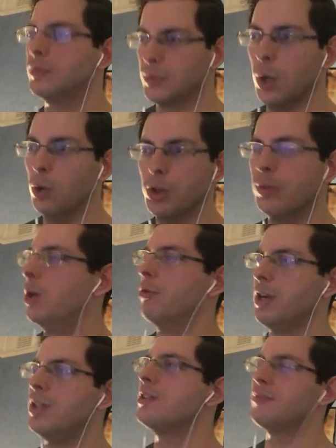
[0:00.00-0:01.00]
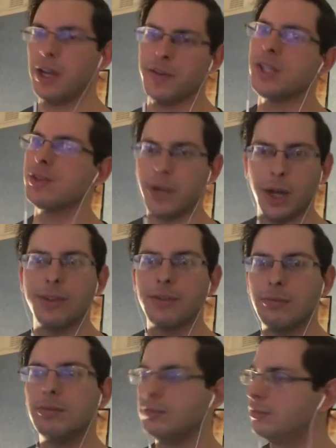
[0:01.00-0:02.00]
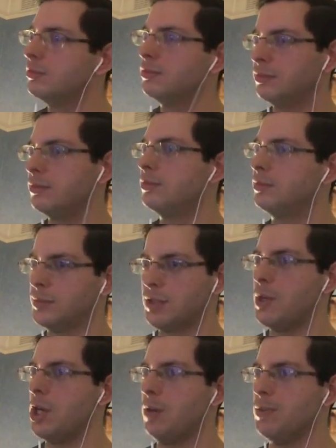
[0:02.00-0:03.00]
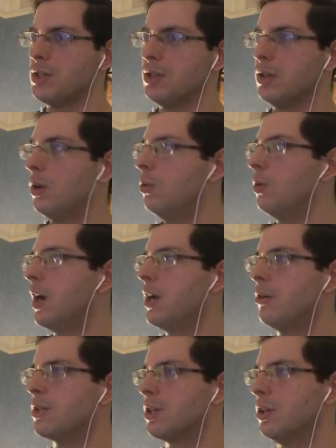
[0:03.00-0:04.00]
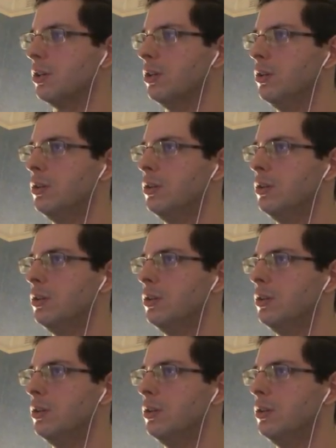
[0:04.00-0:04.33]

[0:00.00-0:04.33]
All the more reason for having some health. Some herbs. Oh, I hear a doll.